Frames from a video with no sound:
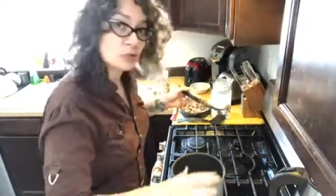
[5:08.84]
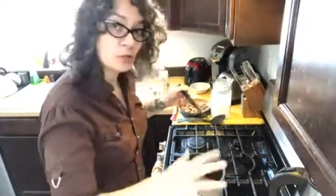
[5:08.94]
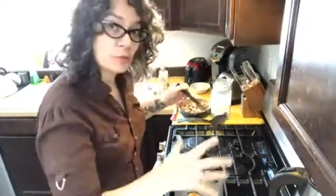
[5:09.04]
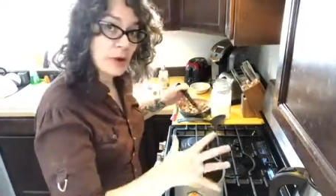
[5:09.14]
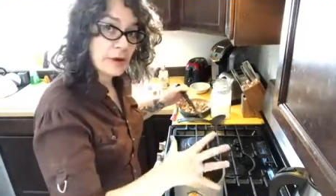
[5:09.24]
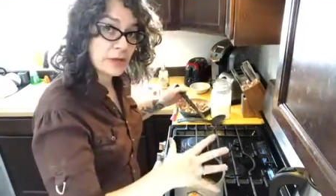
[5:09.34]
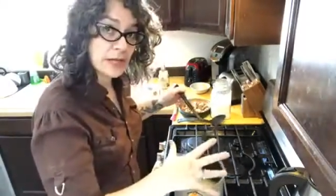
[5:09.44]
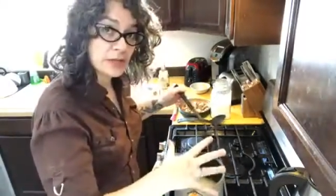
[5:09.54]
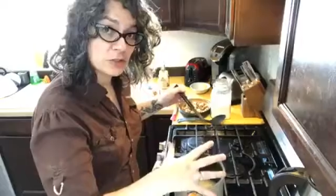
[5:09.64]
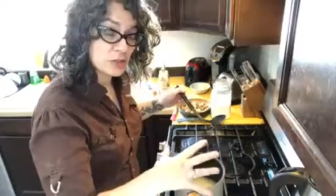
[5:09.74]
to turn brown on the
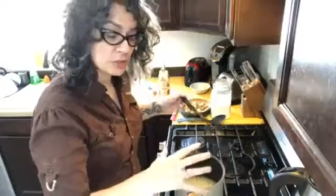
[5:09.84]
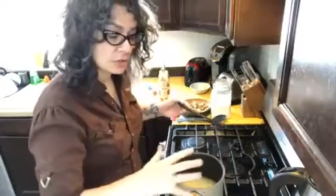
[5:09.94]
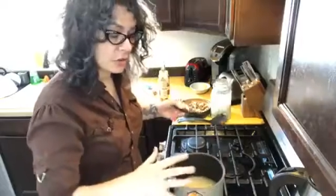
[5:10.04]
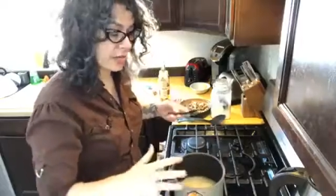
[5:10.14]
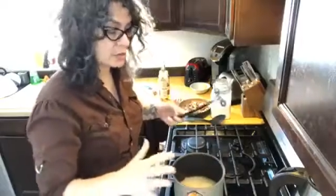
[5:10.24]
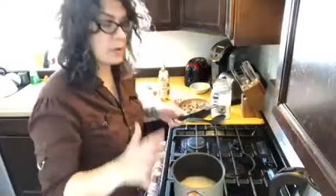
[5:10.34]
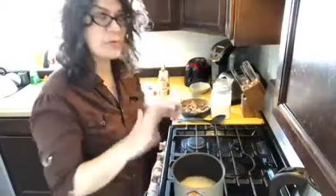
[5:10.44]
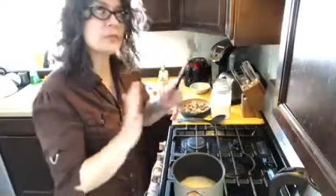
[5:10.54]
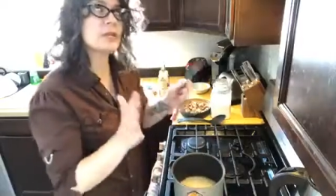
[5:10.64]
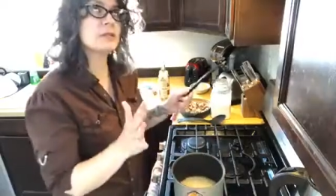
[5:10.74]
edges. Okay, so have
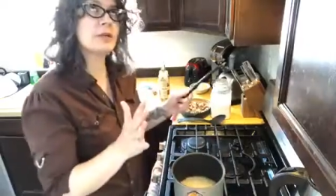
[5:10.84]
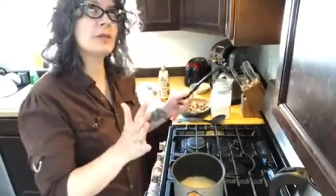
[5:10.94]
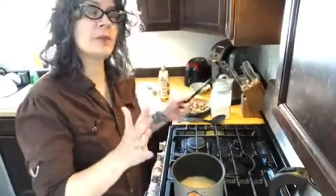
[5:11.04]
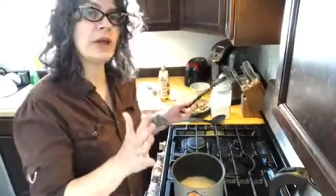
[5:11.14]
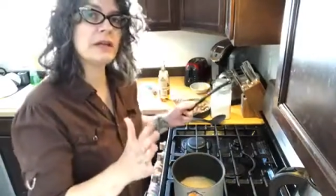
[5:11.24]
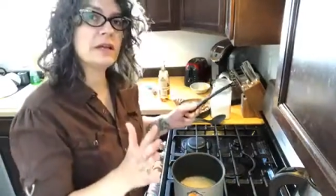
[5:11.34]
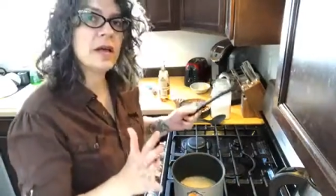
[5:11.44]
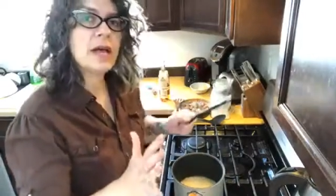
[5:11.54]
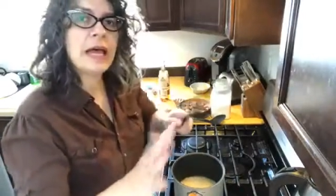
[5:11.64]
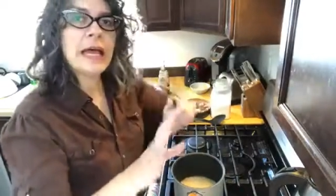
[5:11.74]
we talked about the bread?
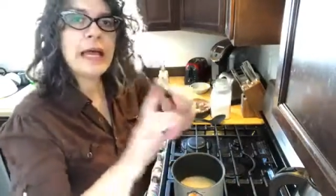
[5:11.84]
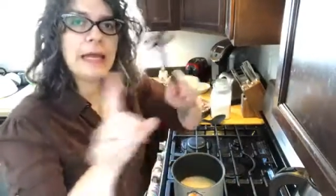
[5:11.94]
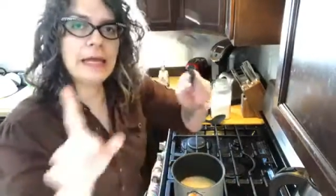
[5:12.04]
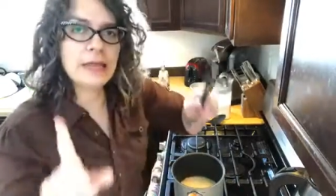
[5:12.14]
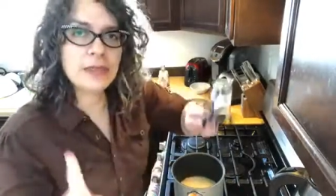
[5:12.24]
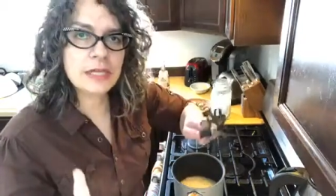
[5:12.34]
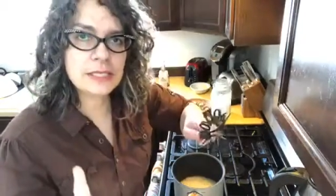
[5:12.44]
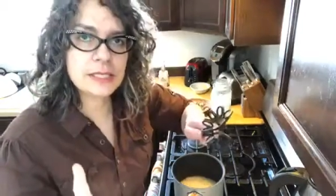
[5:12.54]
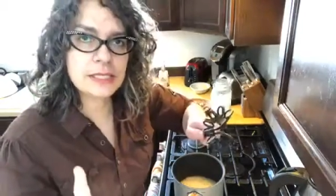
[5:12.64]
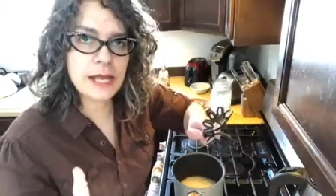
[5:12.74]
Anything
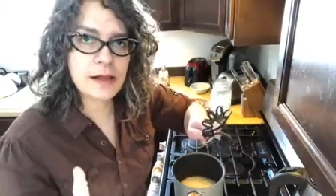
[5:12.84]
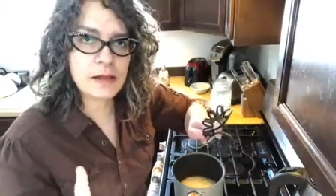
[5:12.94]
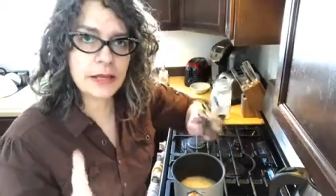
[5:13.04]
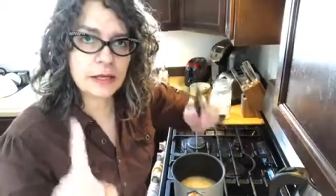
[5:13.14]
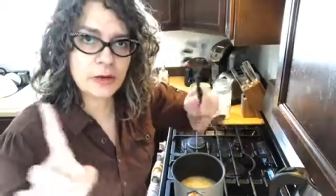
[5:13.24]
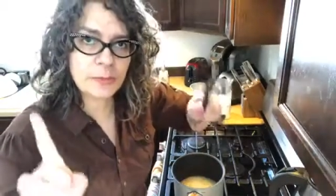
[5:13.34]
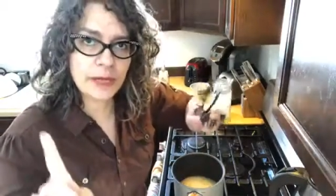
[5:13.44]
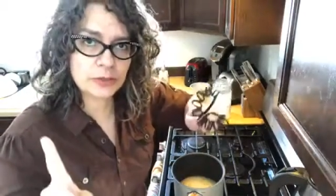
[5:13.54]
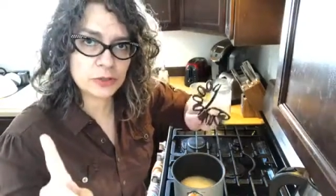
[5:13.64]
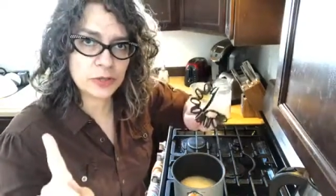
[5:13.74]
stale in your
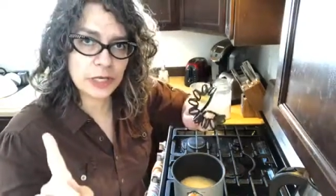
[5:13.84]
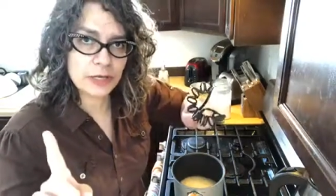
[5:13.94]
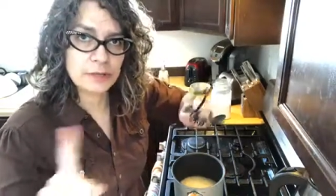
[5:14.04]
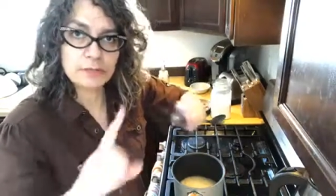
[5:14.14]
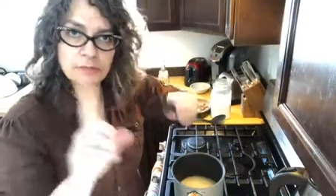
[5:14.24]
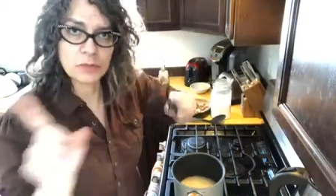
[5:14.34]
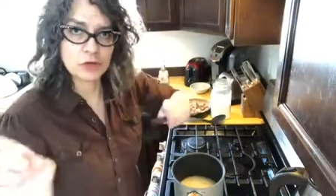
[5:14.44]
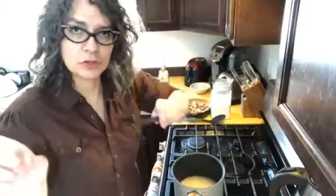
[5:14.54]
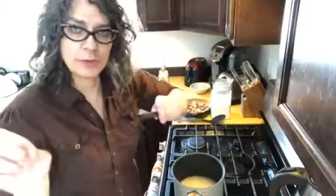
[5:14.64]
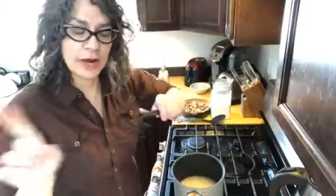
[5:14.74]
pantry,
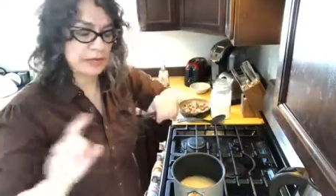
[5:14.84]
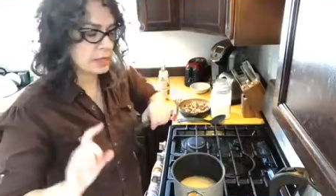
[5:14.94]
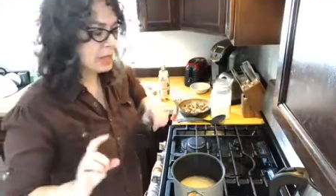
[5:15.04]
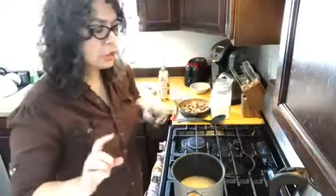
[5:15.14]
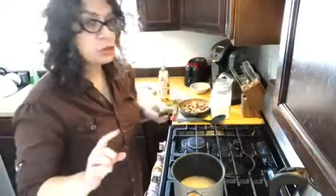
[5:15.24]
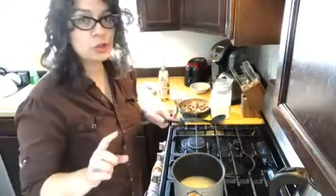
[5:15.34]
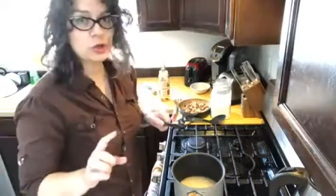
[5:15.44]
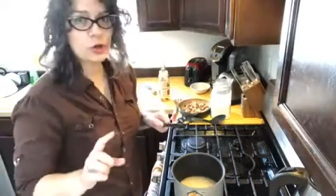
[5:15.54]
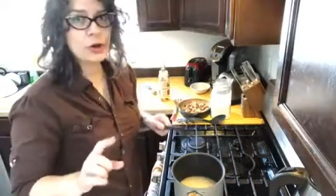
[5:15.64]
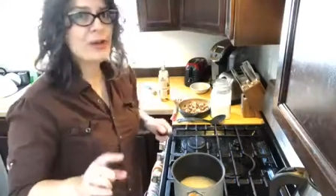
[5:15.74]
there's the bread.
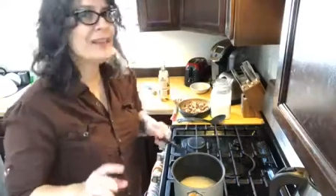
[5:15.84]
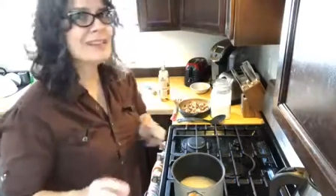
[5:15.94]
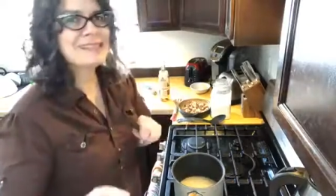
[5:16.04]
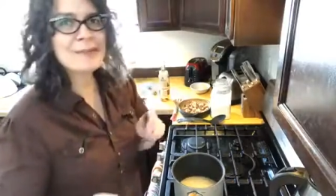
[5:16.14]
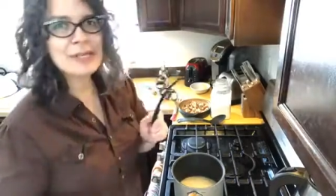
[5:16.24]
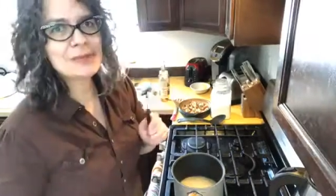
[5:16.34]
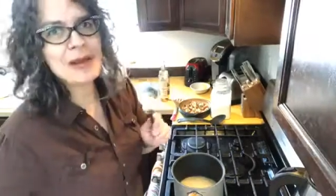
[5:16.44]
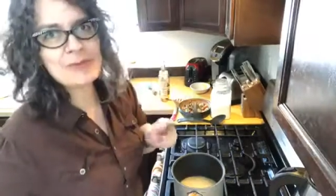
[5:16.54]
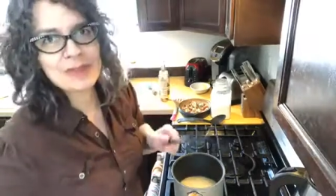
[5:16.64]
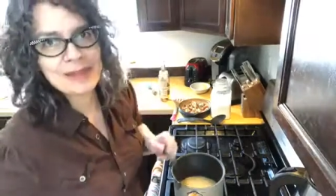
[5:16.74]
Sugar, let's not mess
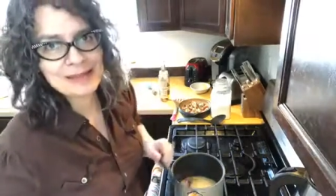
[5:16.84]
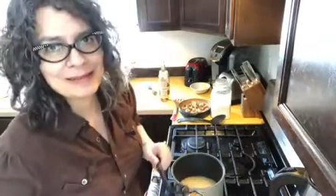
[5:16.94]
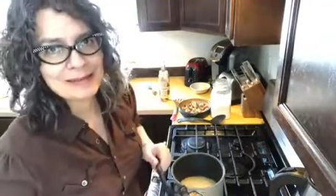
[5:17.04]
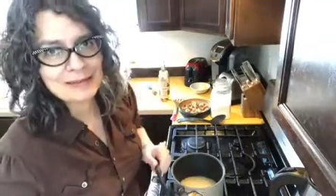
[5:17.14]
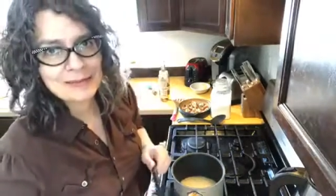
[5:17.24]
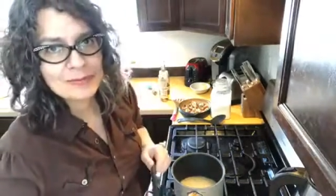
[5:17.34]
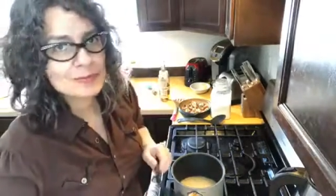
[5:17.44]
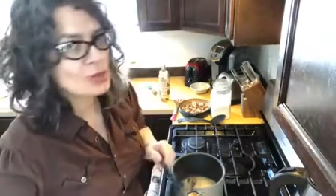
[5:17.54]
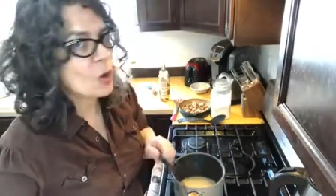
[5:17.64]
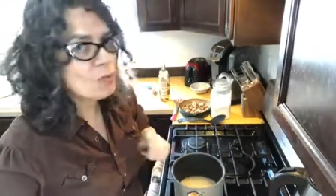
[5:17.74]
around with this.
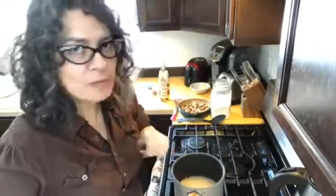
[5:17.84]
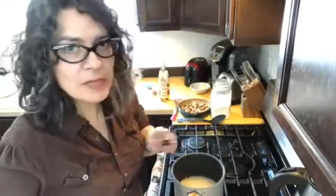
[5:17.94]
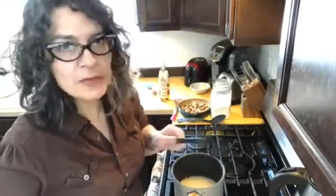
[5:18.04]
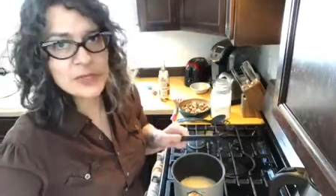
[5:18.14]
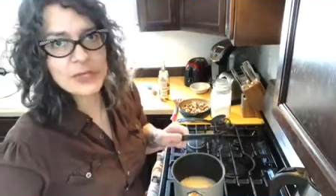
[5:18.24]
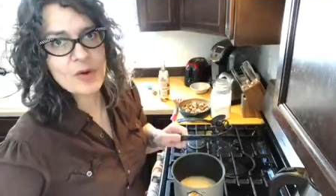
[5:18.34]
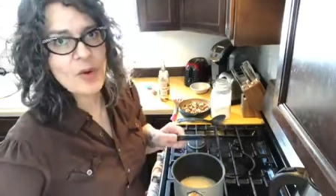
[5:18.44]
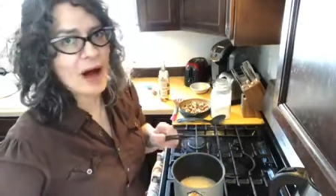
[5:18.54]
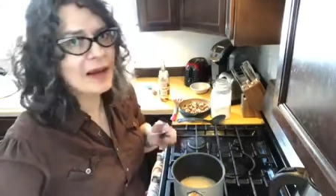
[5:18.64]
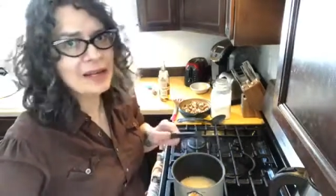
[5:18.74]
Don't be using no
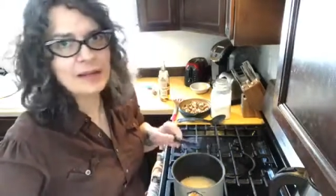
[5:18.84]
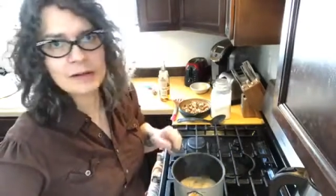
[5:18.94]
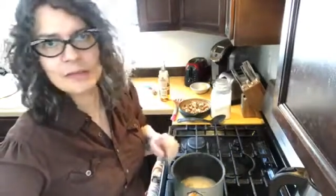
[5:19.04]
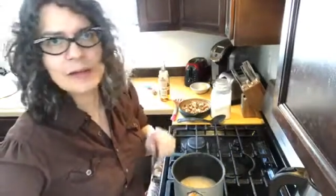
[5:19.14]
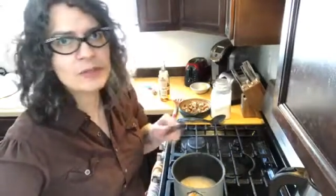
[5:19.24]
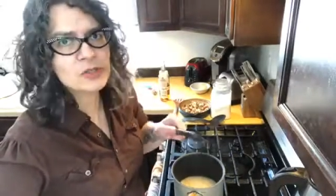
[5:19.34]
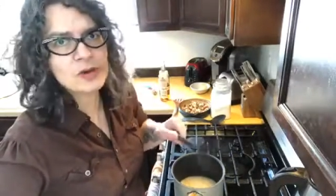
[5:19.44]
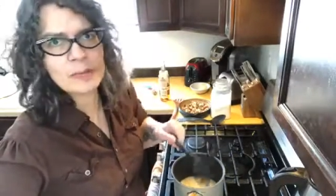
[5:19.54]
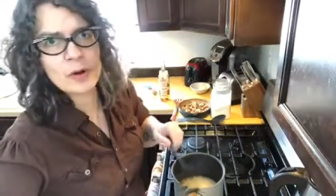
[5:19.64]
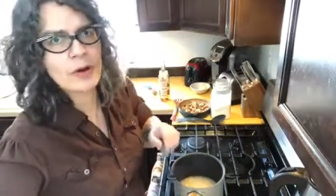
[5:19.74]
honey or maple
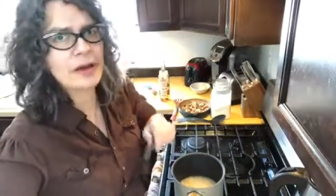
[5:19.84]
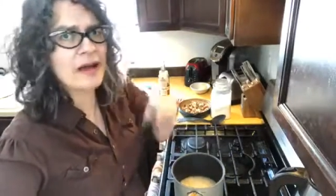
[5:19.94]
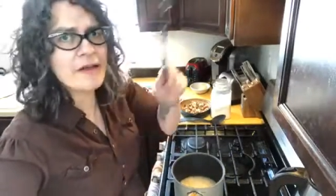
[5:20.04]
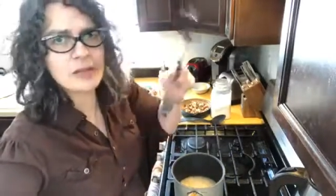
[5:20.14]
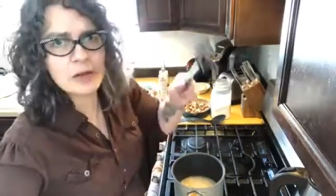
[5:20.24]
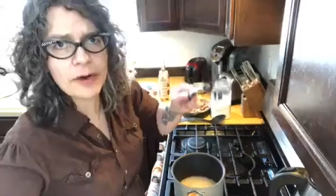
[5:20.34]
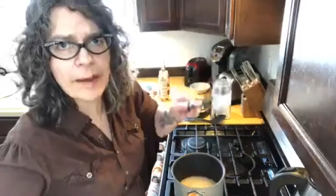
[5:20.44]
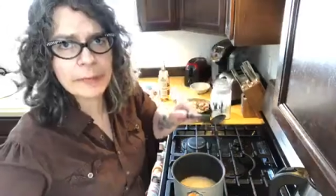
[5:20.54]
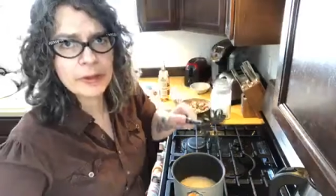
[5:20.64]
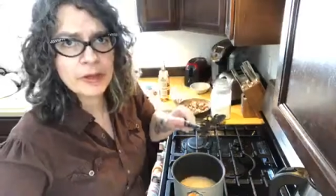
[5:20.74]
syrup or agave crap.